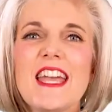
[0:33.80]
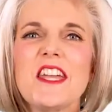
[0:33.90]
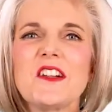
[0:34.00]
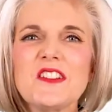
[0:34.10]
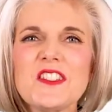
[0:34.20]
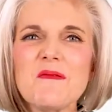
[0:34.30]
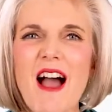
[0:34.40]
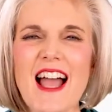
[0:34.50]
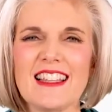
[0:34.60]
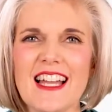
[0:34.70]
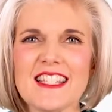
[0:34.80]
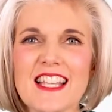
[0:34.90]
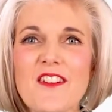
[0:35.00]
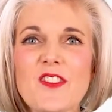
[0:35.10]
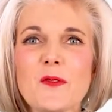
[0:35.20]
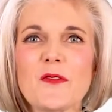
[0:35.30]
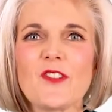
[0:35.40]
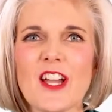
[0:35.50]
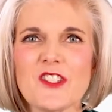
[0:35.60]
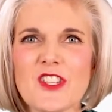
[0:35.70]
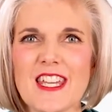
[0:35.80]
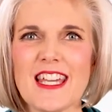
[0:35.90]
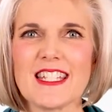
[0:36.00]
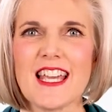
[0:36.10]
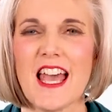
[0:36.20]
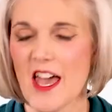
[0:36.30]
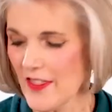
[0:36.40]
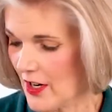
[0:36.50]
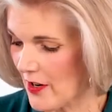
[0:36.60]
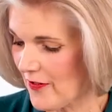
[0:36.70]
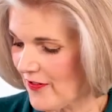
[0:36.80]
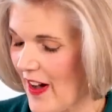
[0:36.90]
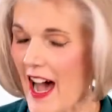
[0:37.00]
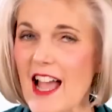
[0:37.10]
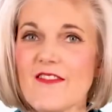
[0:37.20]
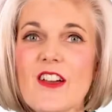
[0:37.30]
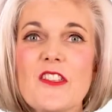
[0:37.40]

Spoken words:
Here are some highlights of the refreshed kit. There are 5